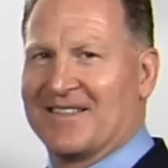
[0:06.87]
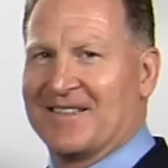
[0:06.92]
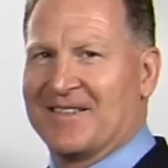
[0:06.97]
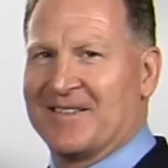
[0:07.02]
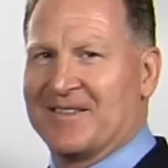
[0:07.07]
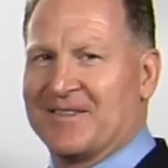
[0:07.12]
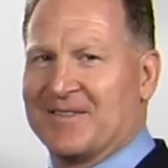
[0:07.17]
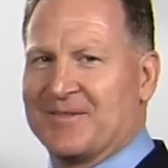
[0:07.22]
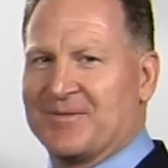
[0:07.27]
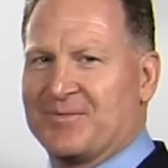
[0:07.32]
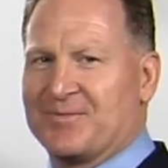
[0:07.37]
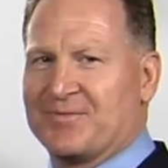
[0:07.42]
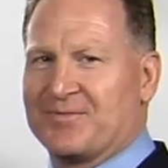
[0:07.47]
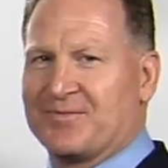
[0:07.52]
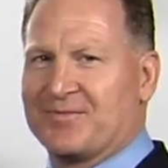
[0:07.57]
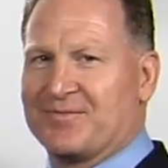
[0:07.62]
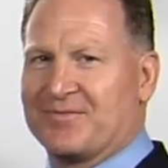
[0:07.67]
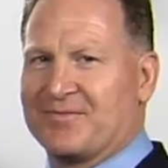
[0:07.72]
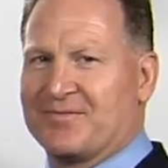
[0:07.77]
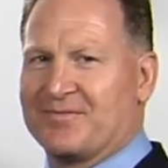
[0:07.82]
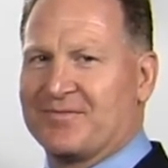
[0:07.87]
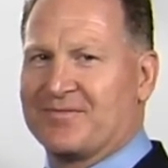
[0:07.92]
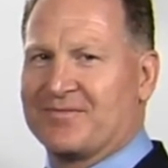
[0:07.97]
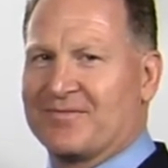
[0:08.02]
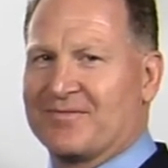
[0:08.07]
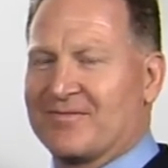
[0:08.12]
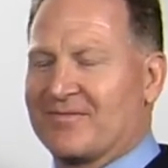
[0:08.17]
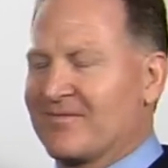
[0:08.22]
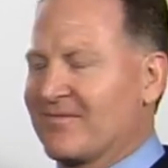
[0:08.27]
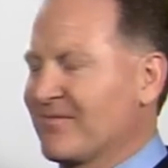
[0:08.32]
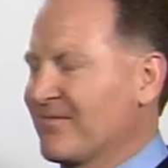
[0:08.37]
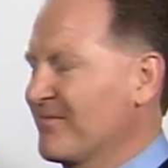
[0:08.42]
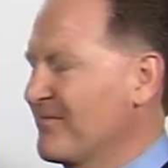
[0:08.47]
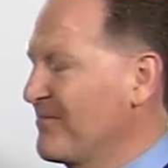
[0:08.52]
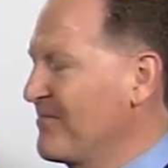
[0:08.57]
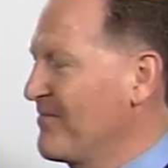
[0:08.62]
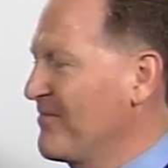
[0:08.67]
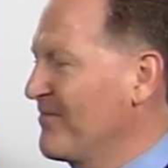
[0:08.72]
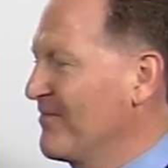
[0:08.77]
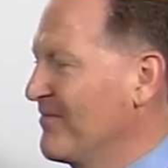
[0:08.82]

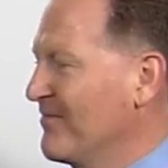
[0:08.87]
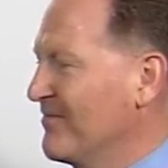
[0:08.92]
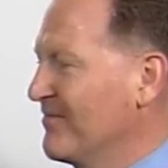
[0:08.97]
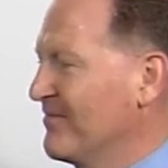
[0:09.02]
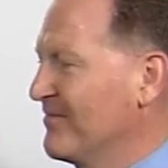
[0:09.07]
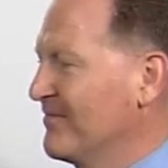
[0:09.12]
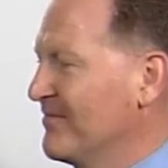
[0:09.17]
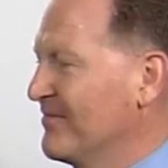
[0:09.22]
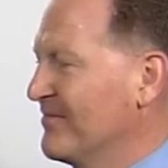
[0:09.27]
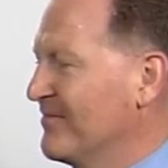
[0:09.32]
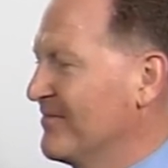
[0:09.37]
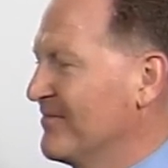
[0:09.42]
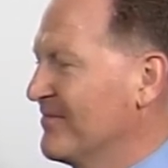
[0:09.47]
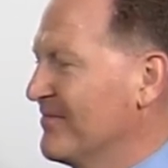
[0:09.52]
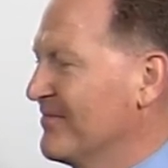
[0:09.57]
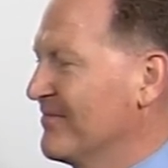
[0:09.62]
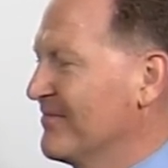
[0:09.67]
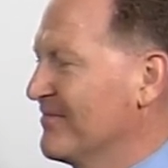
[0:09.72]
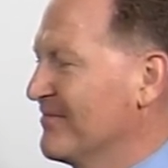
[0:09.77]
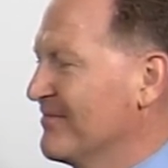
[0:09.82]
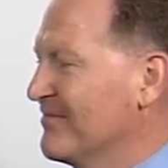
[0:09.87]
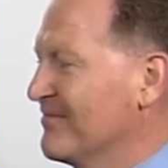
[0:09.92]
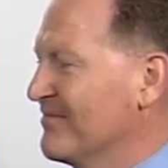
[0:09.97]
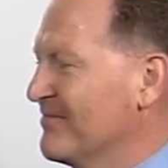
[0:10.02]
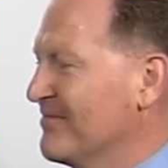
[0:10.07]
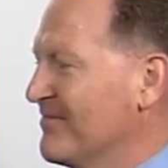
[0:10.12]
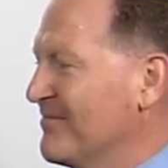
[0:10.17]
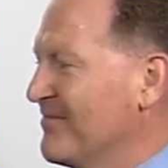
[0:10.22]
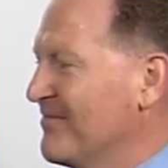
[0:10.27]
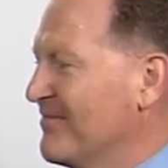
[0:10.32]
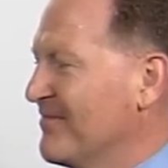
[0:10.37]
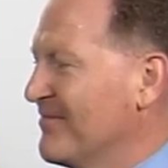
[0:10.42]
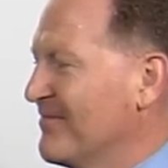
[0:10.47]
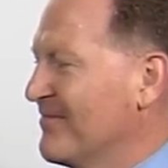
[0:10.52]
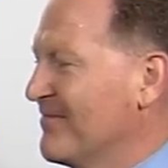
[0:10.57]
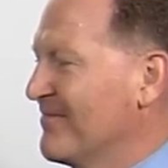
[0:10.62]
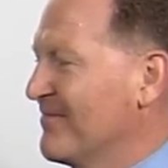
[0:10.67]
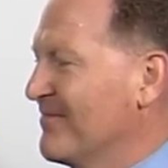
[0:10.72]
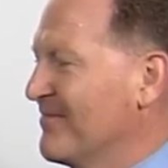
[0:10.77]
(not speaking)